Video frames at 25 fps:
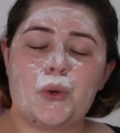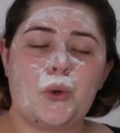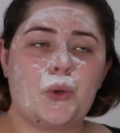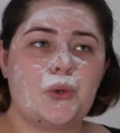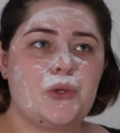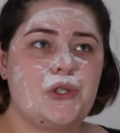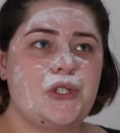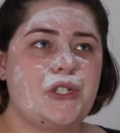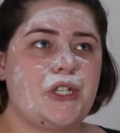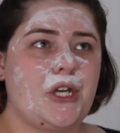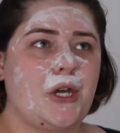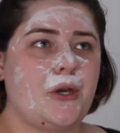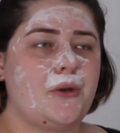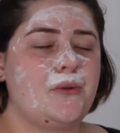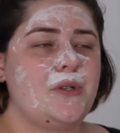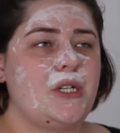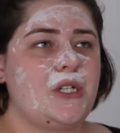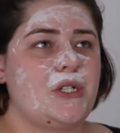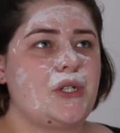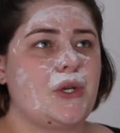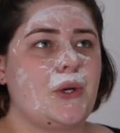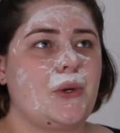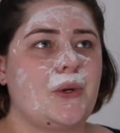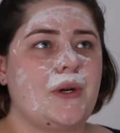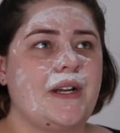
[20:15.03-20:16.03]
also
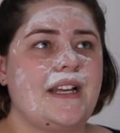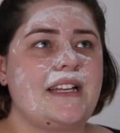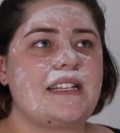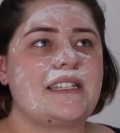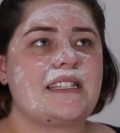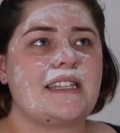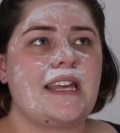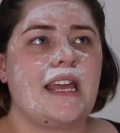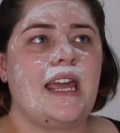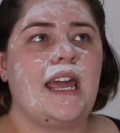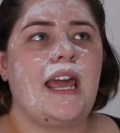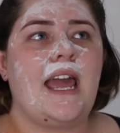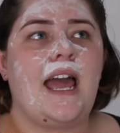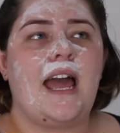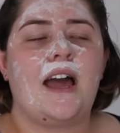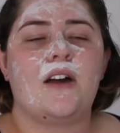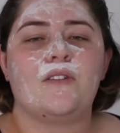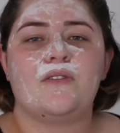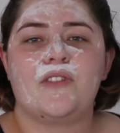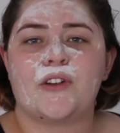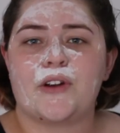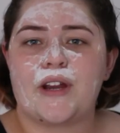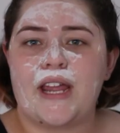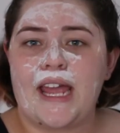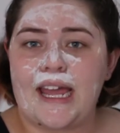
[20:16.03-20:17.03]
notoriously
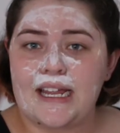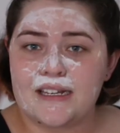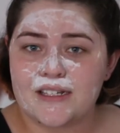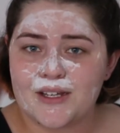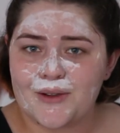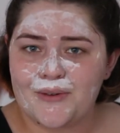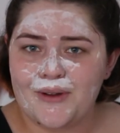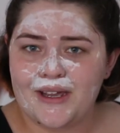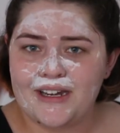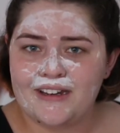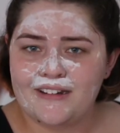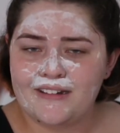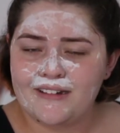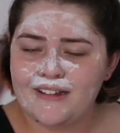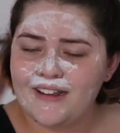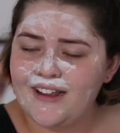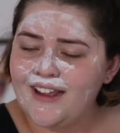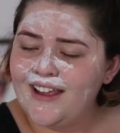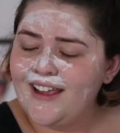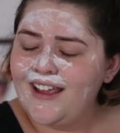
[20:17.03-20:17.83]
are very antiquated.